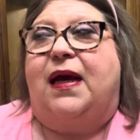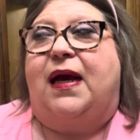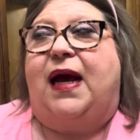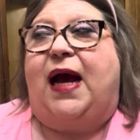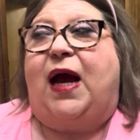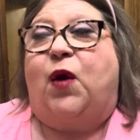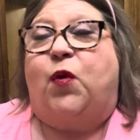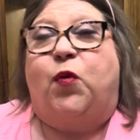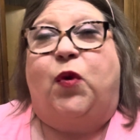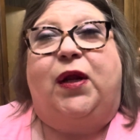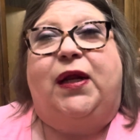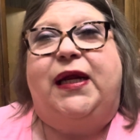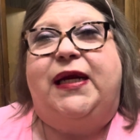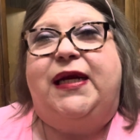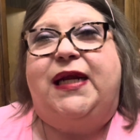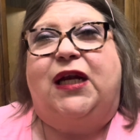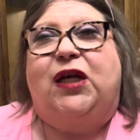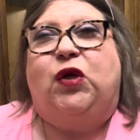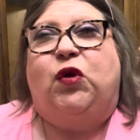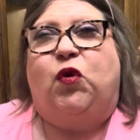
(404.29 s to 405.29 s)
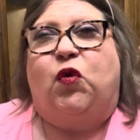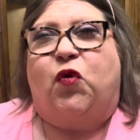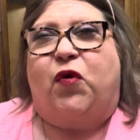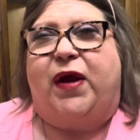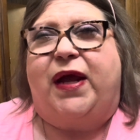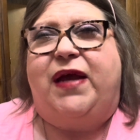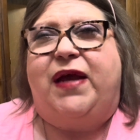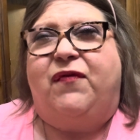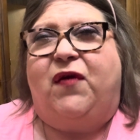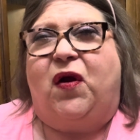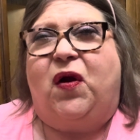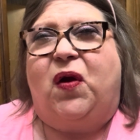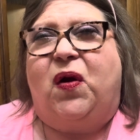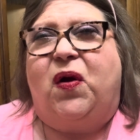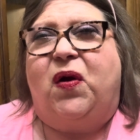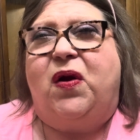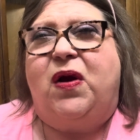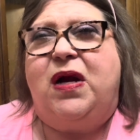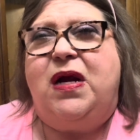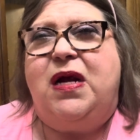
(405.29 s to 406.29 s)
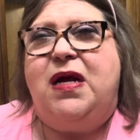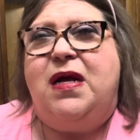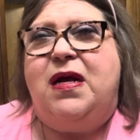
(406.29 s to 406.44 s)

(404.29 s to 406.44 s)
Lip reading: I really didn't grieve her